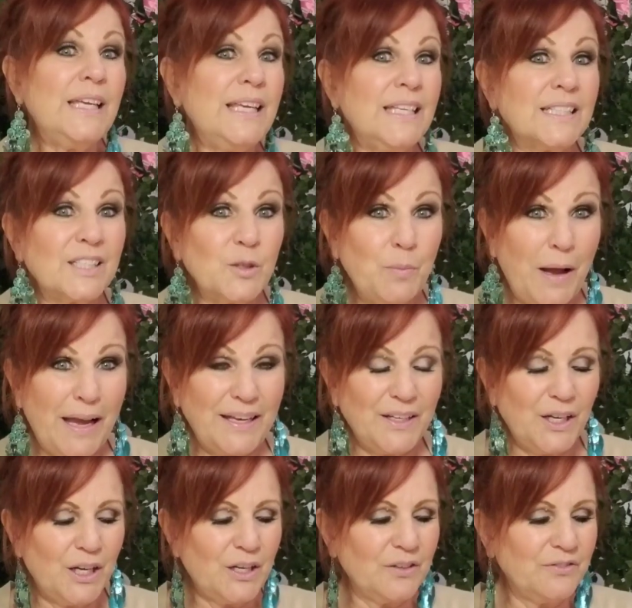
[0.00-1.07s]
in spite
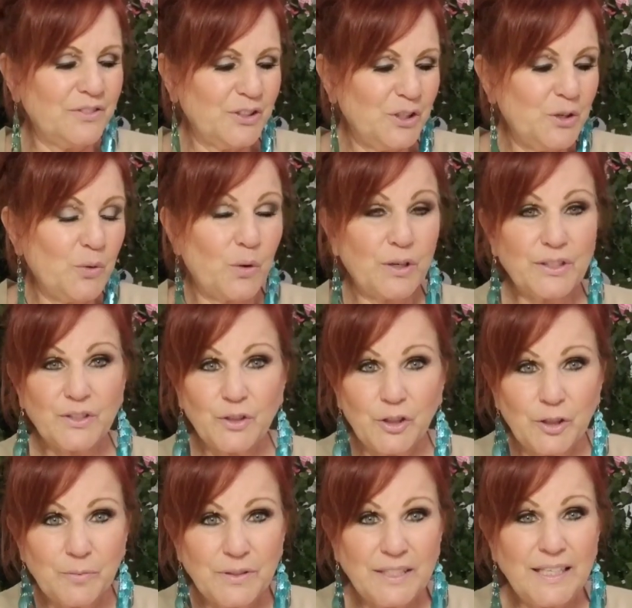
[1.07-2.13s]
of your
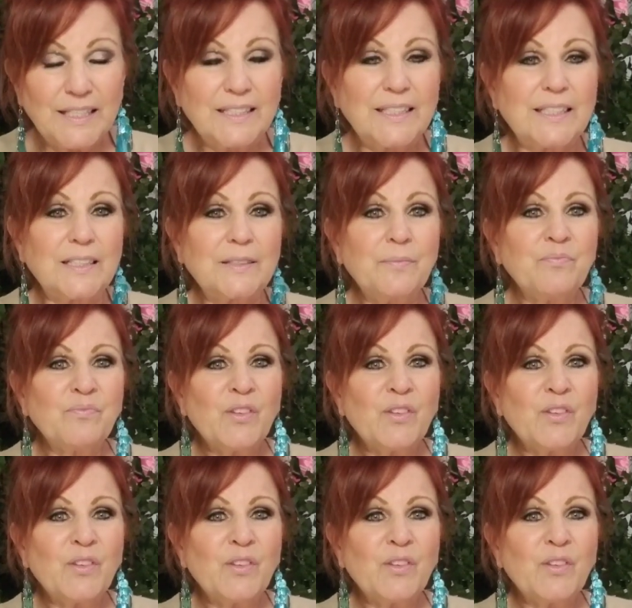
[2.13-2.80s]
circumstances.